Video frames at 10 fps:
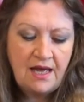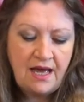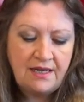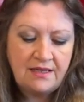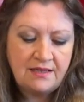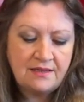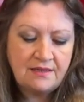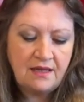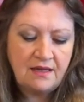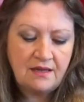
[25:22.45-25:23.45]
And it's
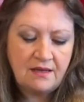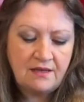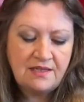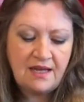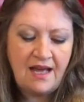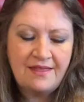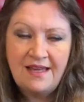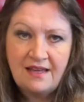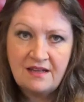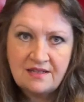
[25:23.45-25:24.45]

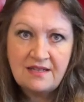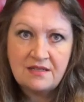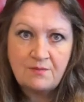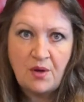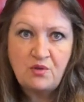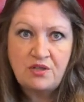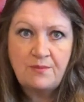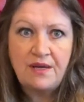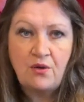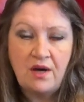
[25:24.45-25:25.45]
because it's supposed to
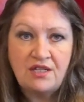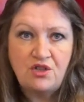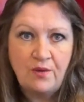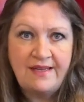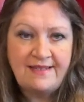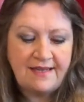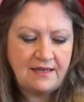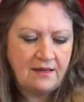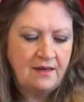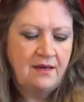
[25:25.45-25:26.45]
be quite
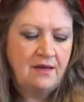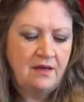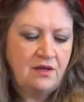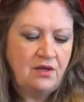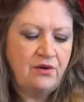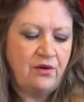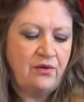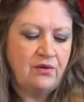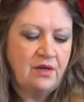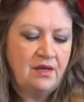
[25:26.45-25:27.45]
tweedy, you know,
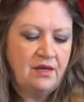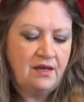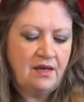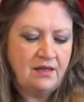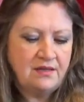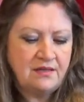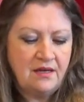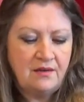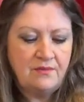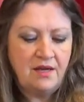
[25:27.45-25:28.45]

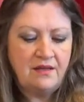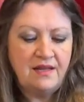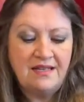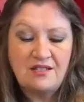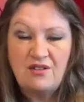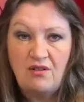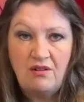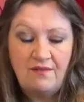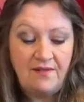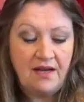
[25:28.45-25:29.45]
and that's
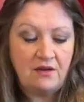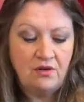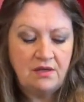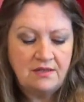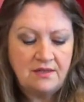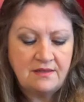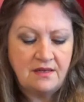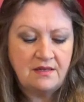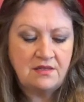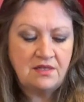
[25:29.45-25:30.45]
not flat colours, is
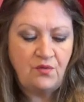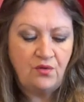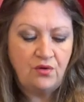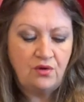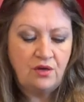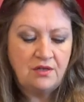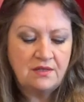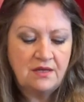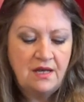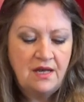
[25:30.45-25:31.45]
it? It's different
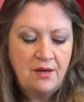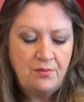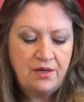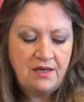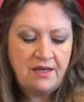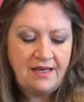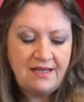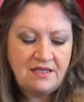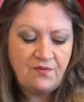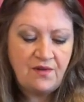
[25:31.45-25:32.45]
colours, but it
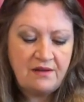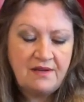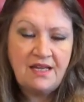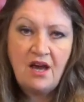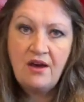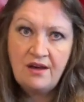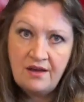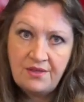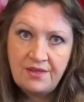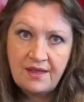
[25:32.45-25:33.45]
is very
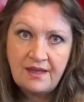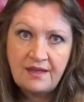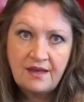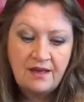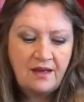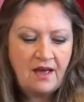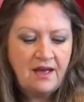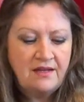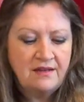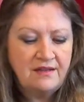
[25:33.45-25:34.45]
earthy.
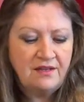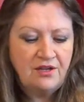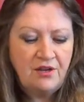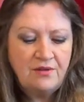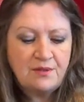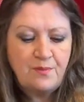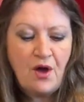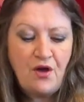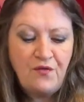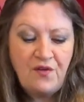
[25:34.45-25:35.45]
And, you know, it's
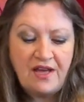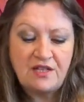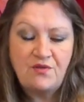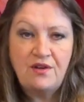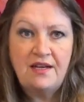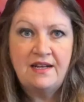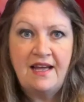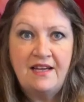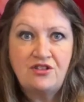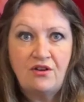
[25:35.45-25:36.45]
perfect for a little
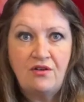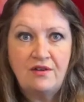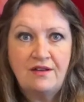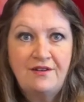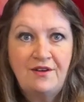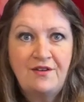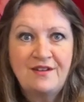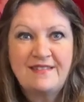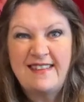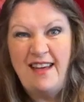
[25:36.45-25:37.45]
hedgehog, you know,
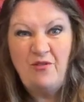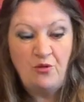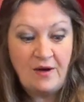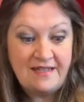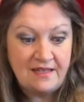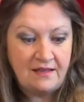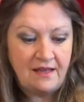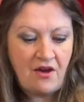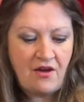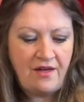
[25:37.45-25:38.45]
because they're always in
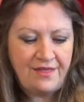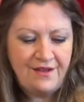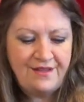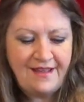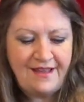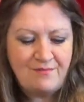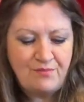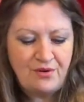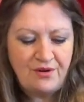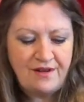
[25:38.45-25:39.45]
the earth, aren't they,
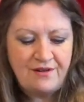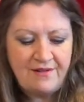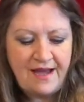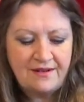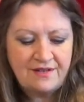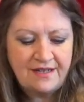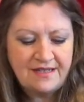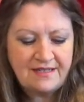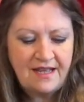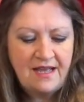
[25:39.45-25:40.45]
burrowing around, and
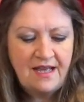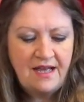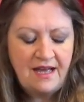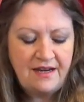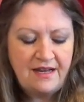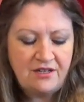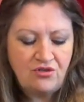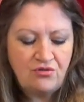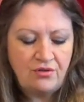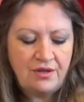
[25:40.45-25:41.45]
it's a
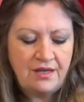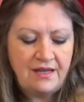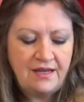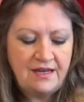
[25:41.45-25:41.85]
natural thing.